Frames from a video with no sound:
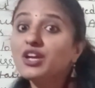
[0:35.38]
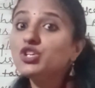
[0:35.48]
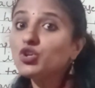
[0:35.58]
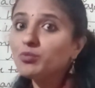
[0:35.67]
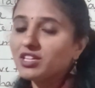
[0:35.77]

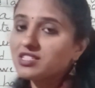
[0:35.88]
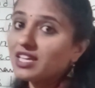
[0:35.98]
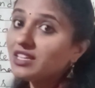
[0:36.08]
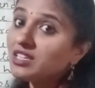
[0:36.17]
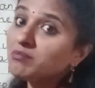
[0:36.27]
numerous
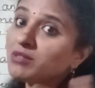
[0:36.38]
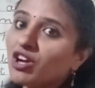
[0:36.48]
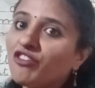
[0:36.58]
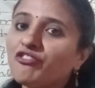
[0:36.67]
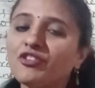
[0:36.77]
n number
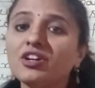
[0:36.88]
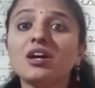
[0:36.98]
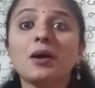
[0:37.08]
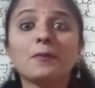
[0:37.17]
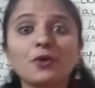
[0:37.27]
of
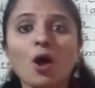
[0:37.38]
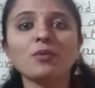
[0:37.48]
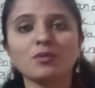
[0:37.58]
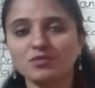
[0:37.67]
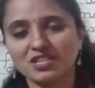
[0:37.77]

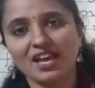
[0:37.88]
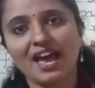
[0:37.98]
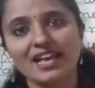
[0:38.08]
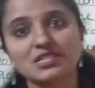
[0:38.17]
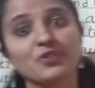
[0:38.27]
problems
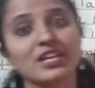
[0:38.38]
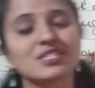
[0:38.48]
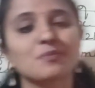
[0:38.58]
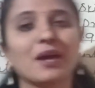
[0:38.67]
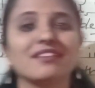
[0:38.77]
has
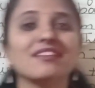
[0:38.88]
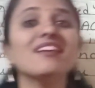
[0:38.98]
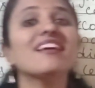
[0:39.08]
faced by the